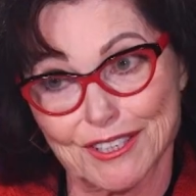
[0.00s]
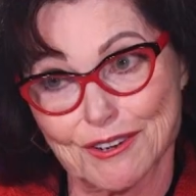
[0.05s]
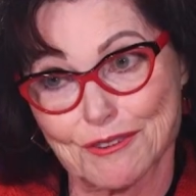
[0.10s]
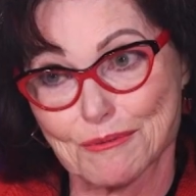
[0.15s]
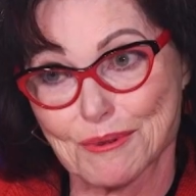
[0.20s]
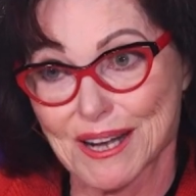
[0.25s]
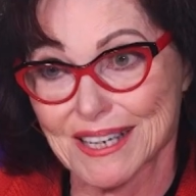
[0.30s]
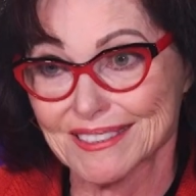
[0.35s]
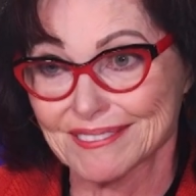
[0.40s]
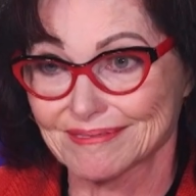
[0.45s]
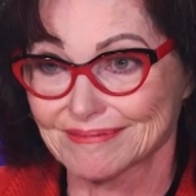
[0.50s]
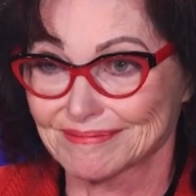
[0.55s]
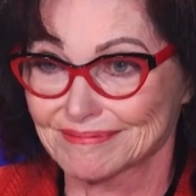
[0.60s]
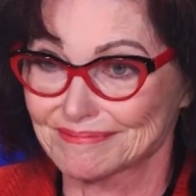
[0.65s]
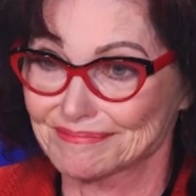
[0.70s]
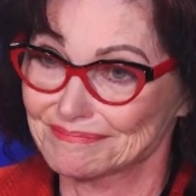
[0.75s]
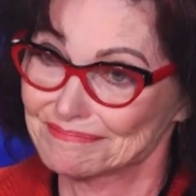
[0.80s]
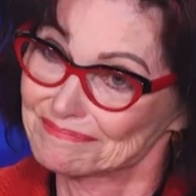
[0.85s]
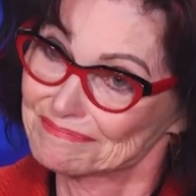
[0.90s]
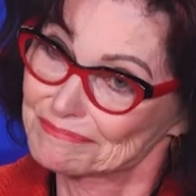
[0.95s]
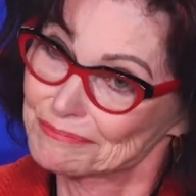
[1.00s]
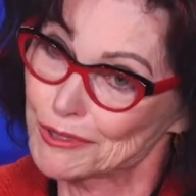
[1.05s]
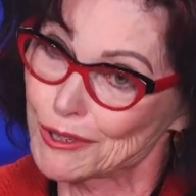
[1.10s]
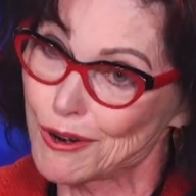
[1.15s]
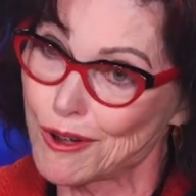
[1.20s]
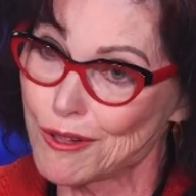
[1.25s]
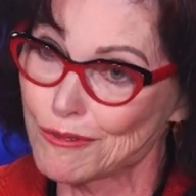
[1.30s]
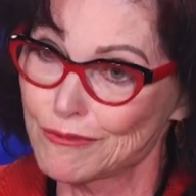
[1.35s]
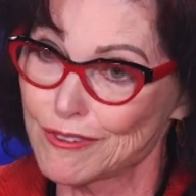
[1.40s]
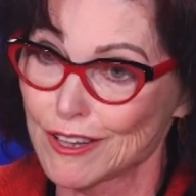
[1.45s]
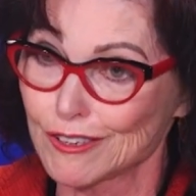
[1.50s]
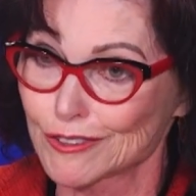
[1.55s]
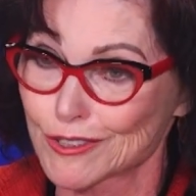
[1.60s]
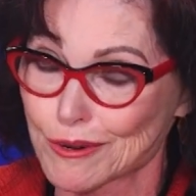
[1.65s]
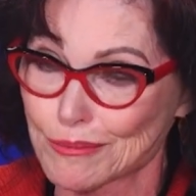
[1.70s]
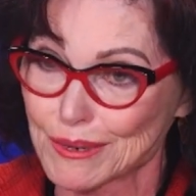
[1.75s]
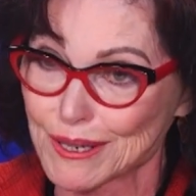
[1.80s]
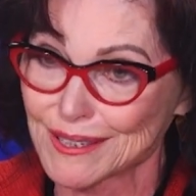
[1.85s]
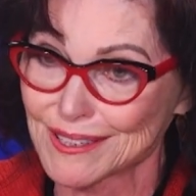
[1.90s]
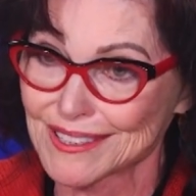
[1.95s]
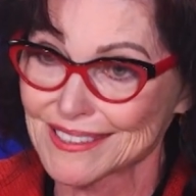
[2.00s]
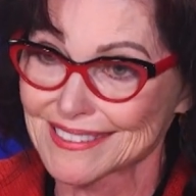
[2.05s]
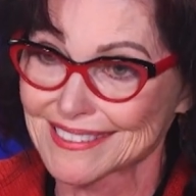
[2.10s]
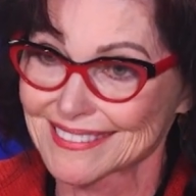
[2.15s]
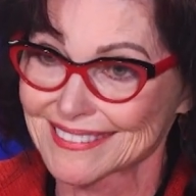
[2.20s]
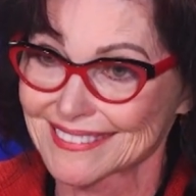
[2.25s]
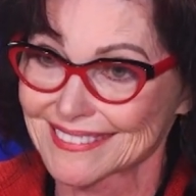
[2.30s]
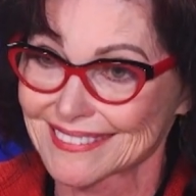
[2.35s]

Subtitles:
is my friend, Stu McNish.